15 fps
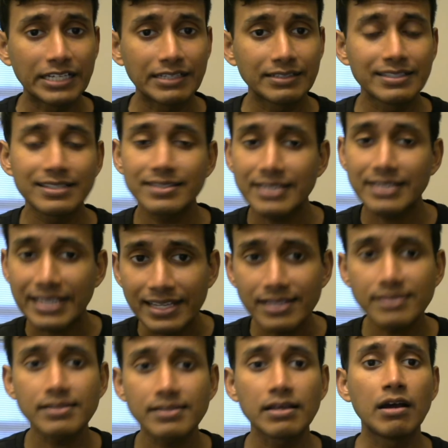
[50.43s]
This
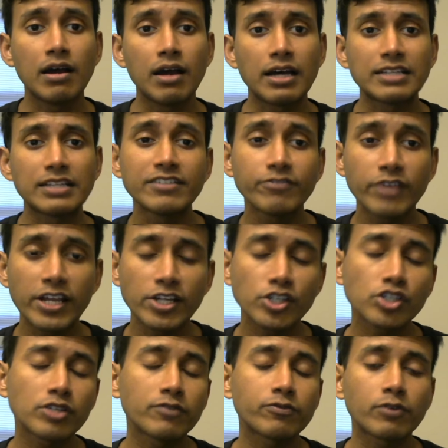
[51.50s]
is a
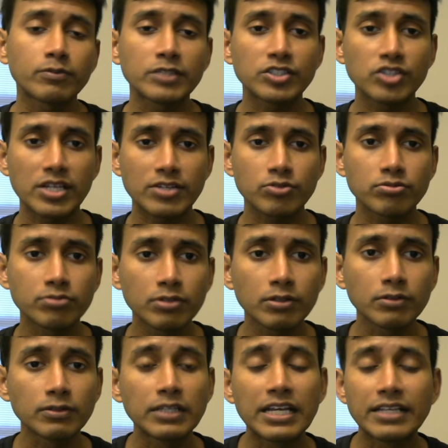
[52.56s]
deviation from the chess
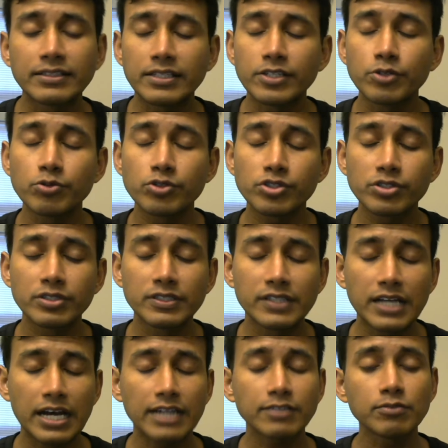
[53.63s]
rule that you should
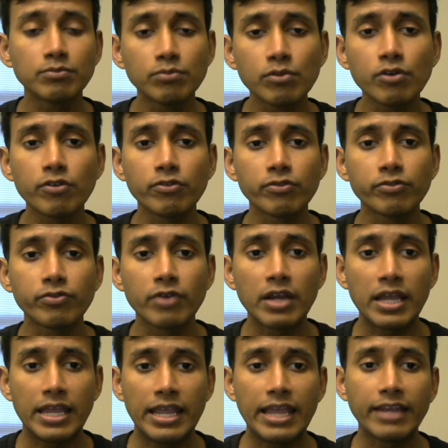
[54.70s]
not move
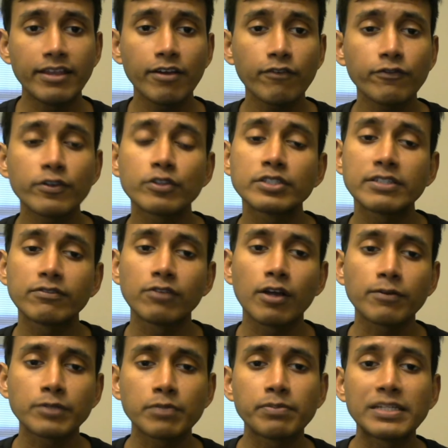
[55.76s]
any of your
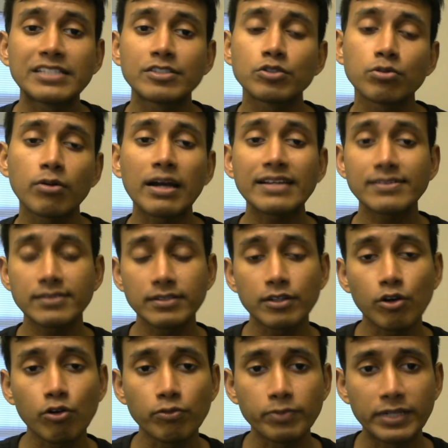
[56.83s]
developed piece twice in the
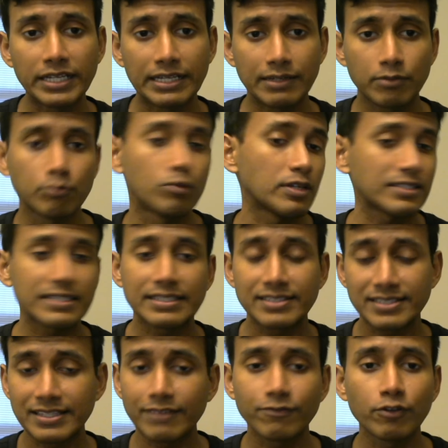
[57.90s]
opening. Once it's
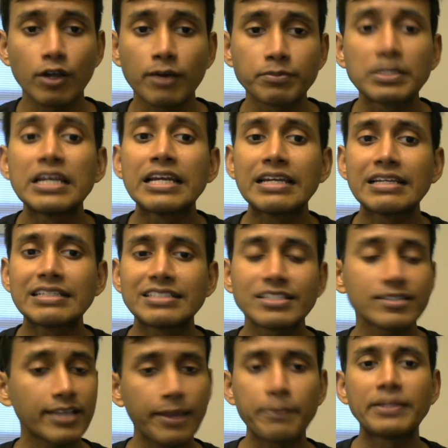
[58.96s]
developed, just
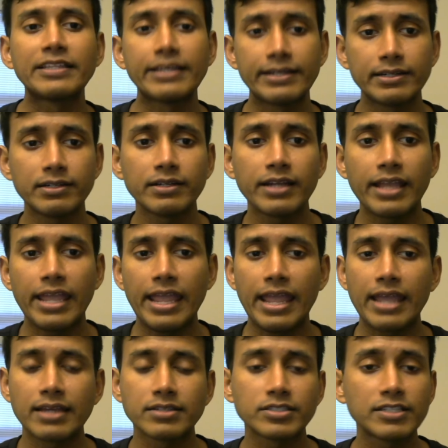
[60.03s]
keep it there
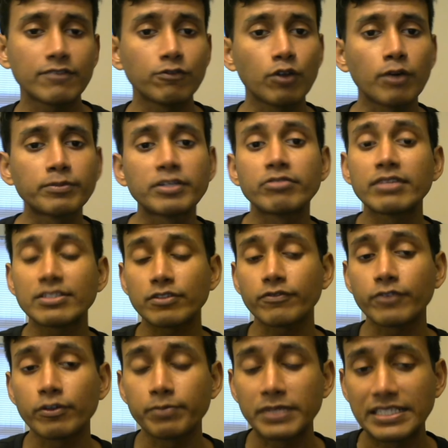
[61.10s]
and develop the rest of your
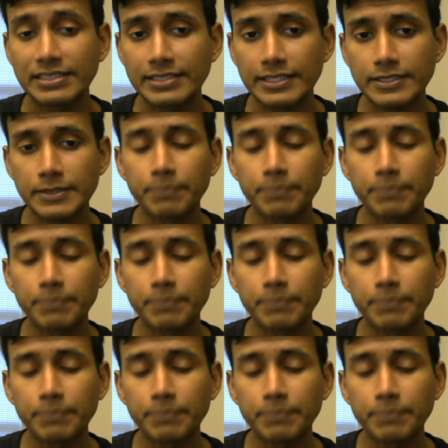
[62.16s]
pieces.